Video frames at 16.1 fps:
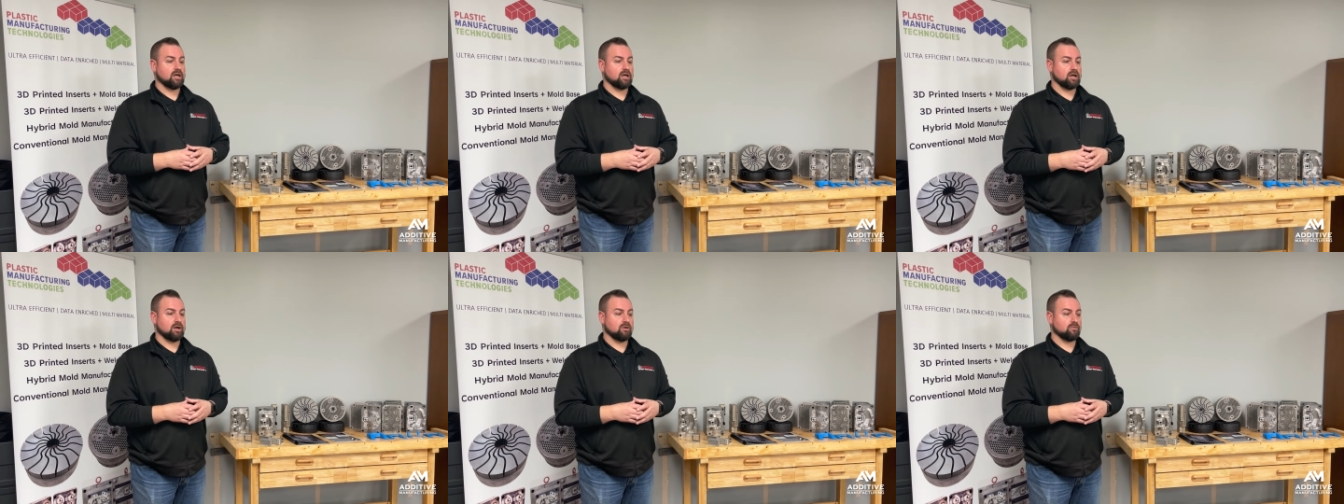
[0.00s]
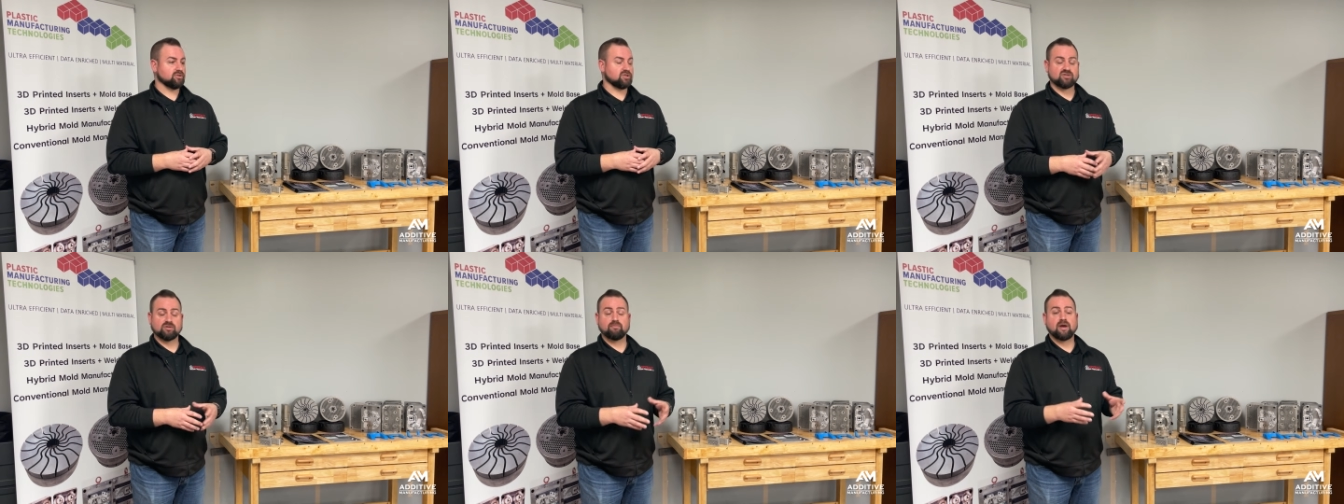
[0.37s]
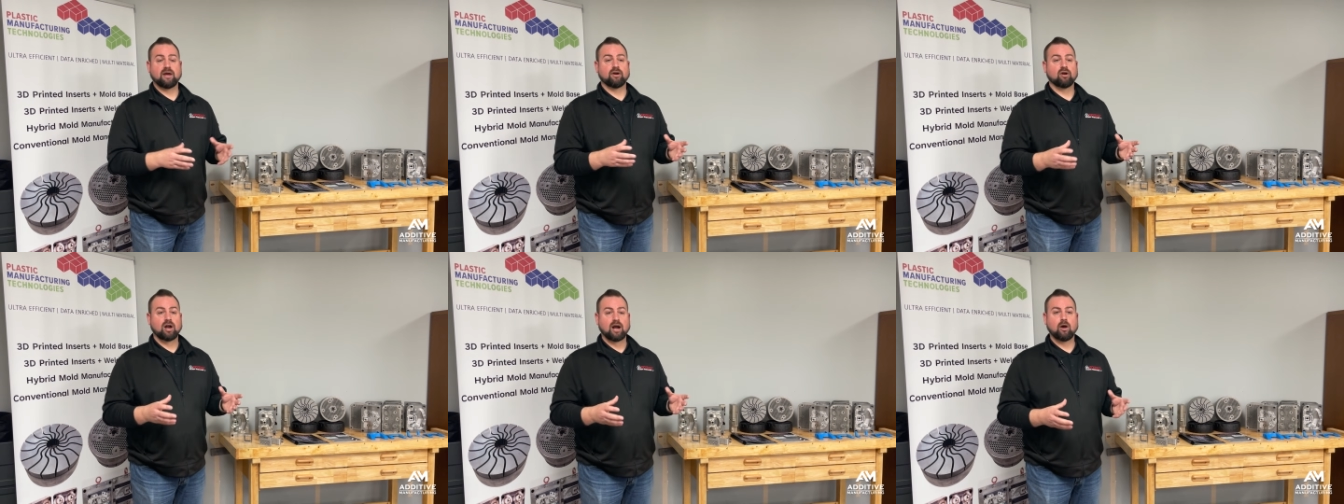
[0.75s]
uh, it doesn't
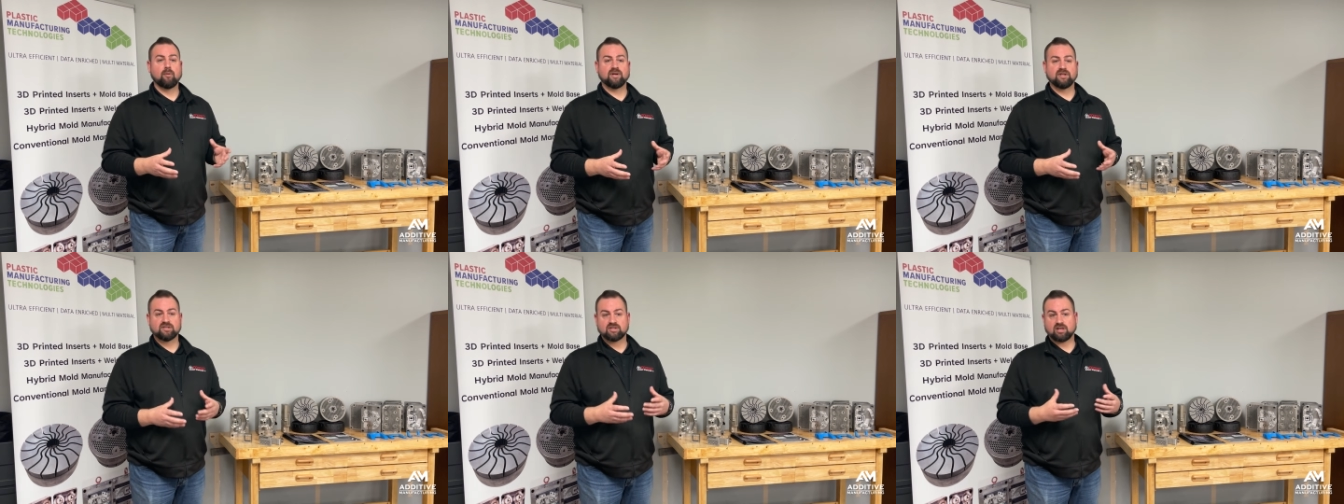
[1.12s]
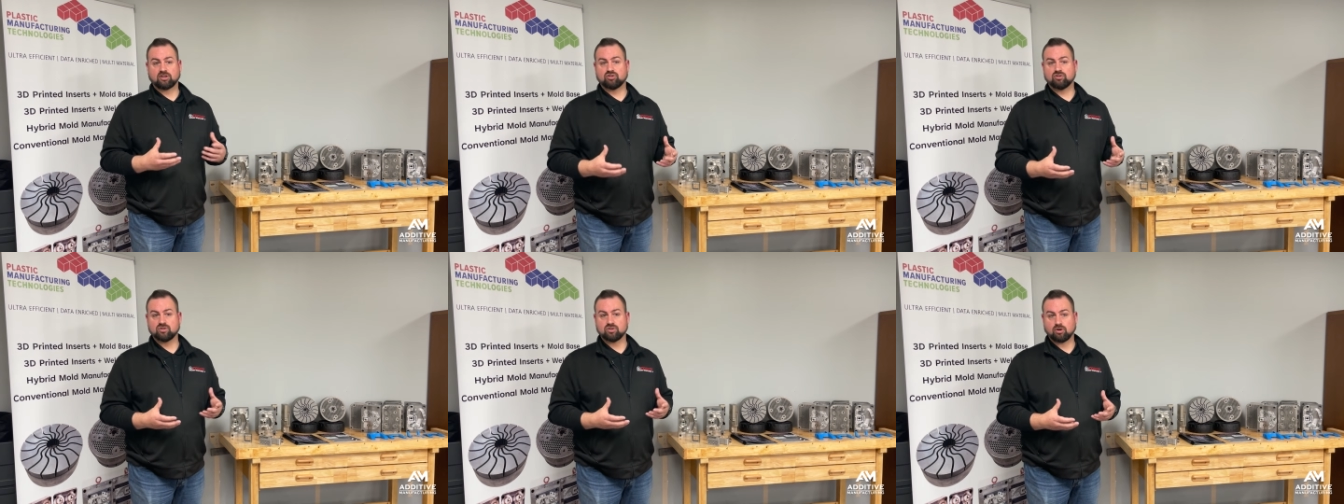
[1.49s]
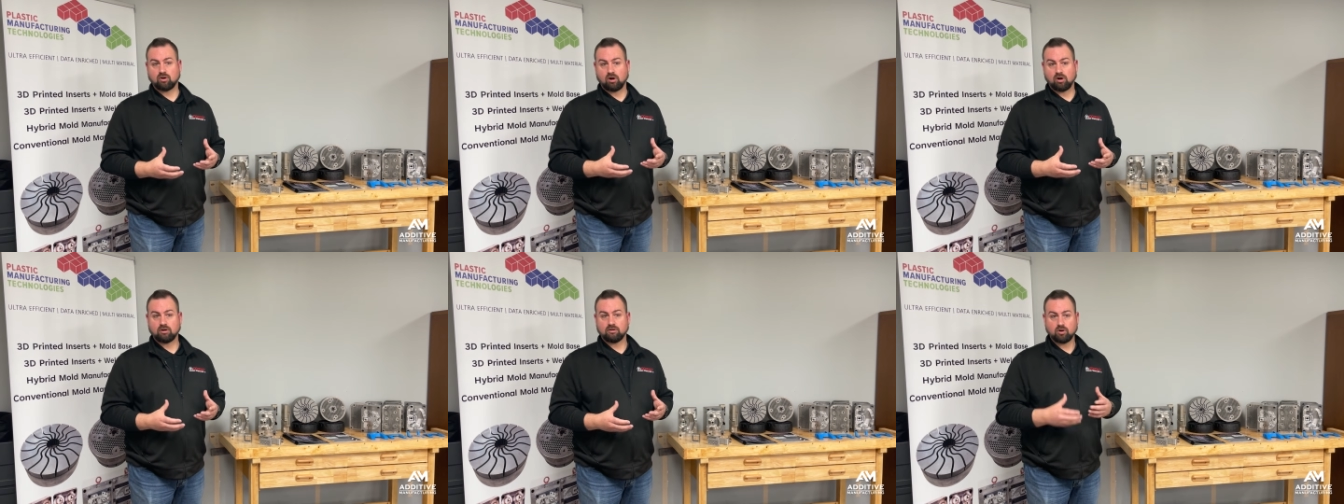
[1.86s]
matter how many sections
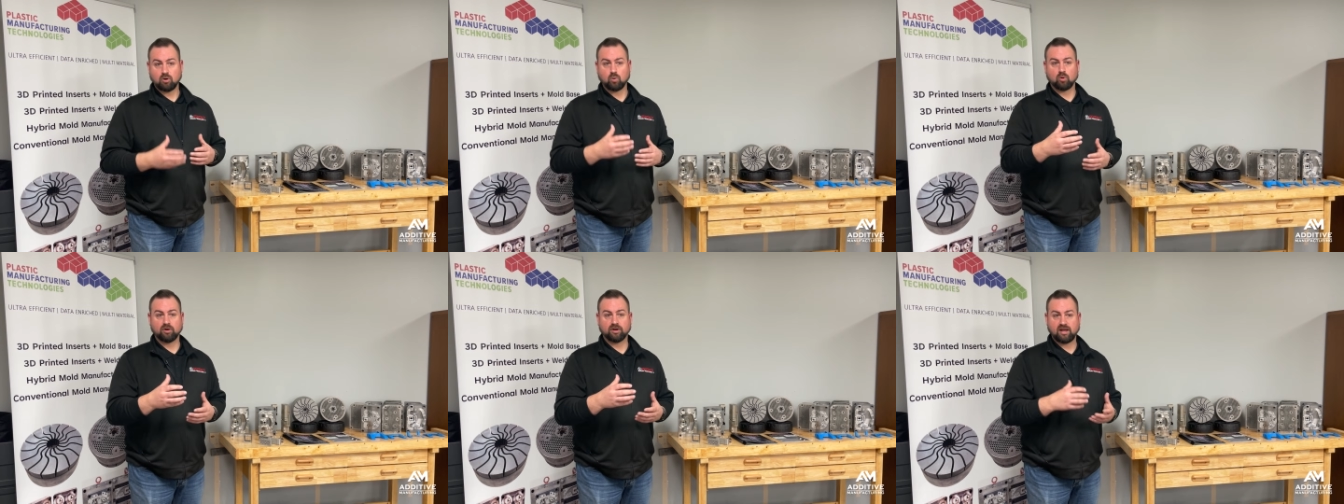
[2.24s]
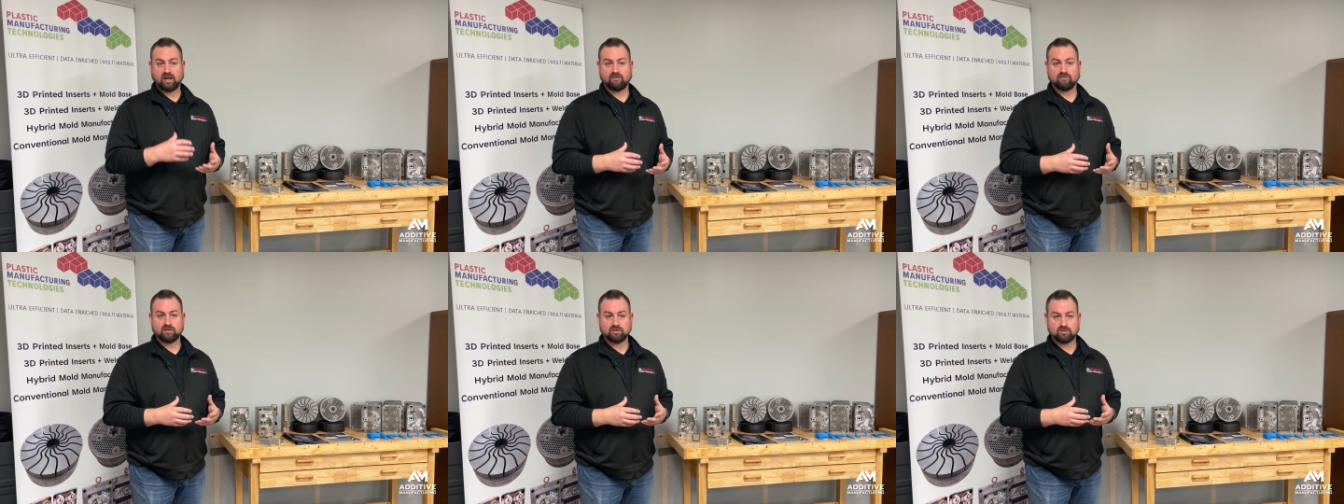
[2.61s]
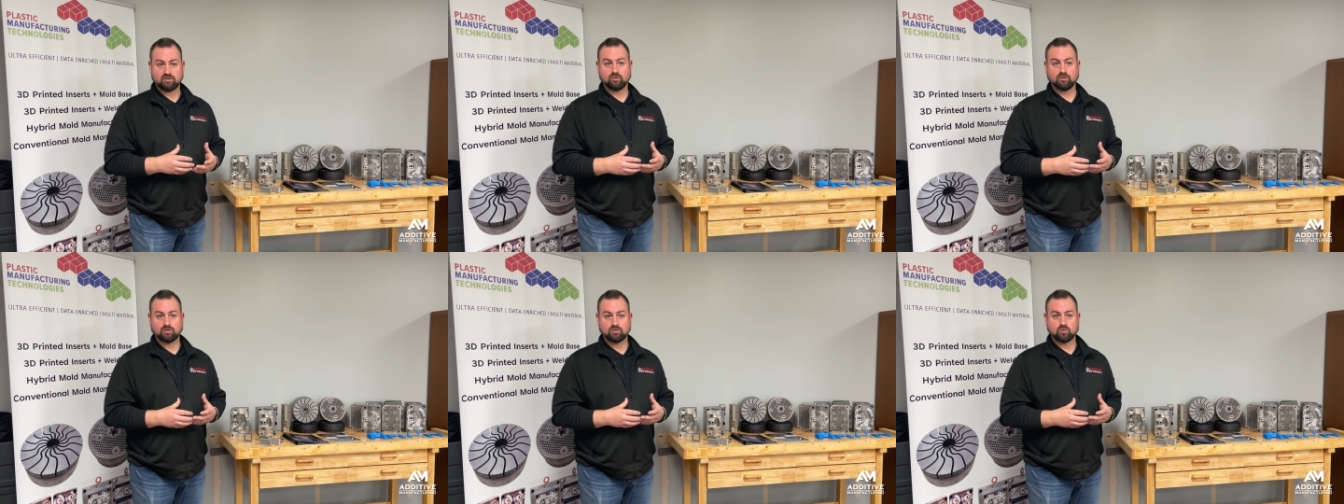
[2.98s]
there are, core and cavity
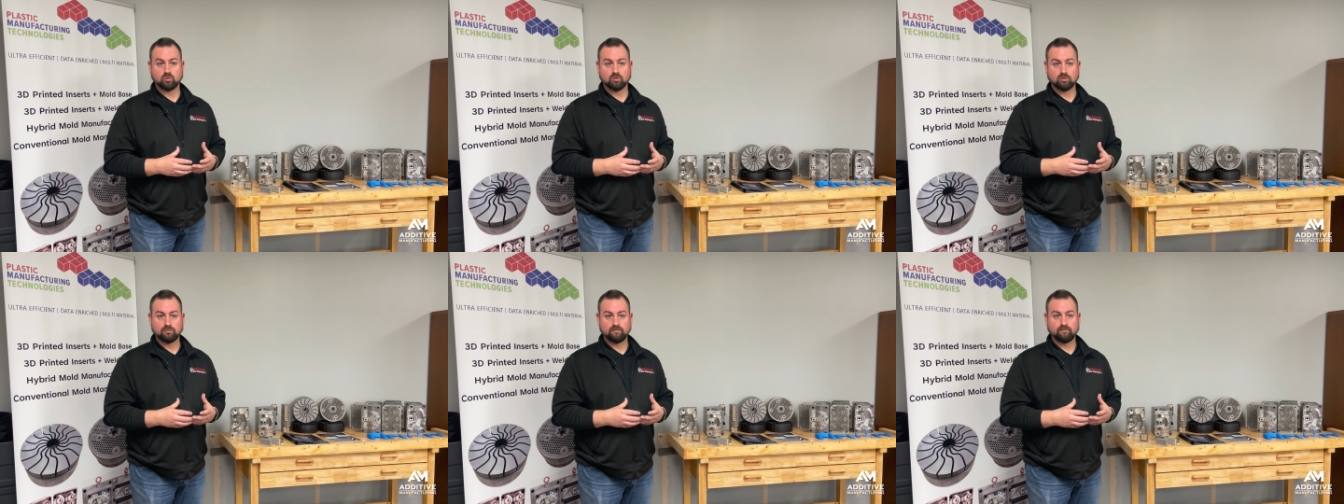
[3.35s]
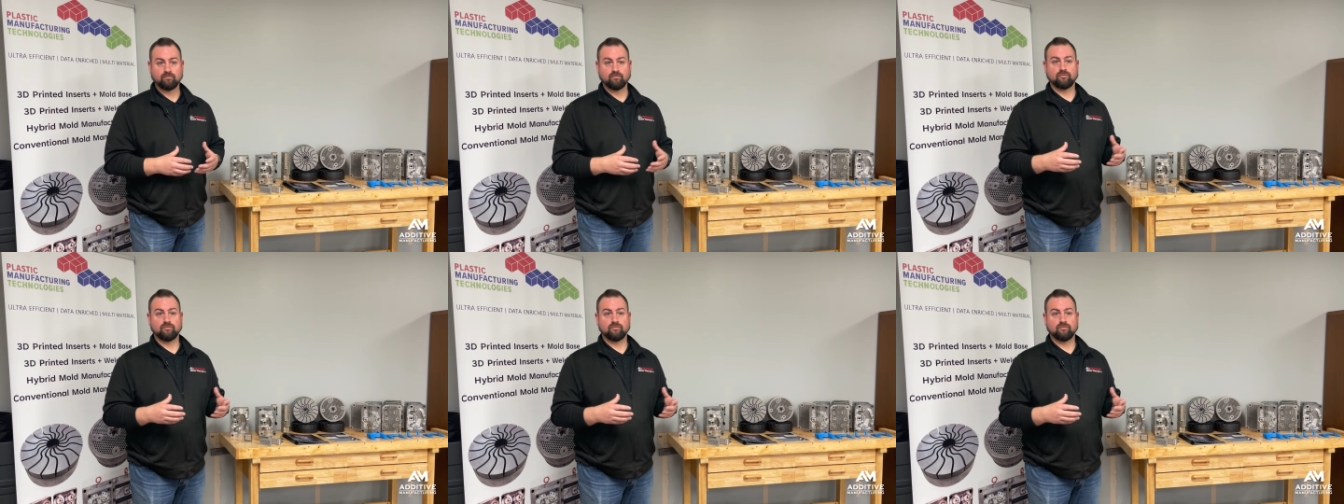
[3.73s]
to the tool.